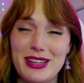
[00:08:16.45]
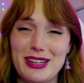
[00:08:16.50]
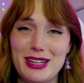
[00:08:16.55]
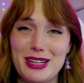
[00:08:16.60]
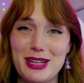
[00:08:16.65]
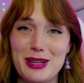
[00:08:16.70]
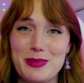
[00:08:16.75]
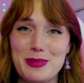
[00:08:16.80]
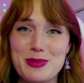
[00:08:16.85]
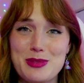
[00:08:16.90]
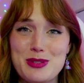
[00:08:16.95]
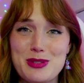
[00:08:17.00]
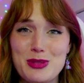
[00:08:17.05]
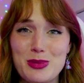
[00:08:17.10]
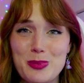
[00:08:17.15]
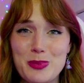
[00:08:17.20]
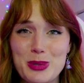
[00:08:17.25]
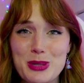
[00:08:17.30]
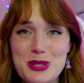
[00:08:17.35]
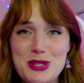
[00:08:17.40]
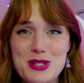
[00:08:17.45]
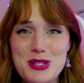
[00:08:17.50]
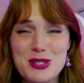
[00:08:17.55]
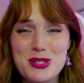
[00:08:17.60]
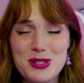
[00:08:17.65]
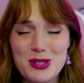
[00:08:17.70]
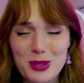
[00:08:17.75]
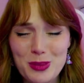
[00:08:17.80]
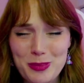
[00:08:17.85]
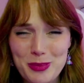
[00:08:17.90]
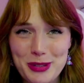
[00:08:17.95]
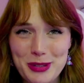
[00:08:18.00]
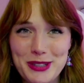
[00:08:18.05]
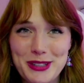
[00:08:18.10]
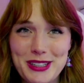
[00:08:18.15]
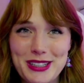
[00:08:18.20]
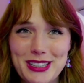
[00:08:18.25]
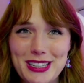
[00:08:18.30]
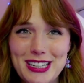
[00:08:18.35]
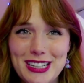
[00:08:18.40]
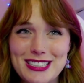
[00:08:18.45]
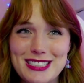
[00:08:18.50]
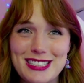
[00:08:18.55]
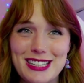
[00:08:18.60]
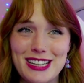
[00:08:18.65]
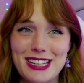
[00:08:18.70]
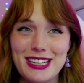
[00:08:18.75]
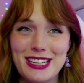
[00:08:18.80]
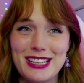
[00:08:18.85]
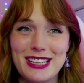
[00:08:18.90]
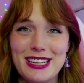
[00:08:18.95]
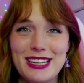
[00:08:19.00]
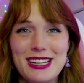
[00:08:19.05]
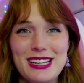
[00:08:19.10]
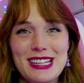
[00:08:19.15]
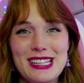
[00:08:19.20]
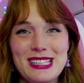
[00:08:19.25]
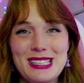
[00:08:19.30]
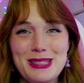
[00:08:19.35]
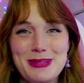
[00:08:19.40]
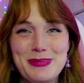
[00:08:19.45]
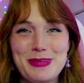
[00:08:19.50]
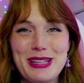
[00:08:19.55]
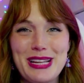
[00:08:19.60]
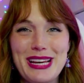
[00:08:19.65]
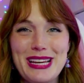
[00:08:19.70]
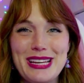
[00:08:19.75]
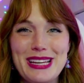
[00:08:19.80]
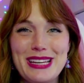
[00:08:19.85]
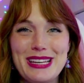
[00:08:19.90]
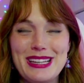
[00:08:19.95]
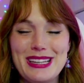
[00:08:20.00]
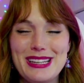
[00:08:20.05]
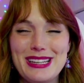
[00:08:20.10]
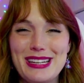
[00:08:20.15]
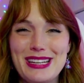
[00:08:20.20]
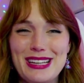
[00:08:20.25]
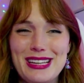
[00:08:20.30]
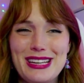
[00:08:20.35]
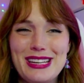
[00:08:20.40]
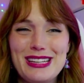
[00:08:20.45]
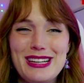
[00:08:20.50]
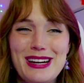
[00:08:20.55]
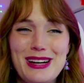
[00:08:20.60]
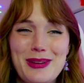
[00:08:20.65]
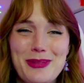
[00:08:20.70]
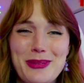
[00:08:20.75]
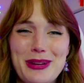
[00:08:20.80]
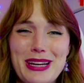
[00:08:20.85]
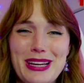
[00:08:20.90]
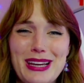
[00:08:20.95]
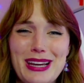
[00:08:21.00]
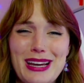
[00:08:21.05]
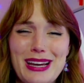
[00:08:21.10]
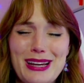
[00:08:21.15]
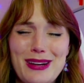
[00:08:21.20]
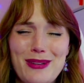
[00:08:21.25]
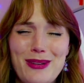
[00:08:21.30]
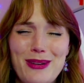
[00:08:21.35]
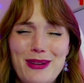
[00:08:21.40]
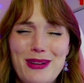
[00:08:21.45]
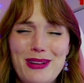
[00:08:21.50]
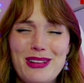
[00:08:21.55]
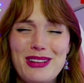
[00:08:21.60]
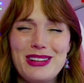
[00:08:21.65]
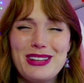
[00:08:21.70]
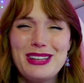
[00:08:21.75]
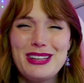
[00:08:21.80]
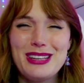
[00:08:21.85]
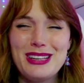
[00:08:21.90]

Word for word: and I am super, super excited to play it, and I cannot wait at all.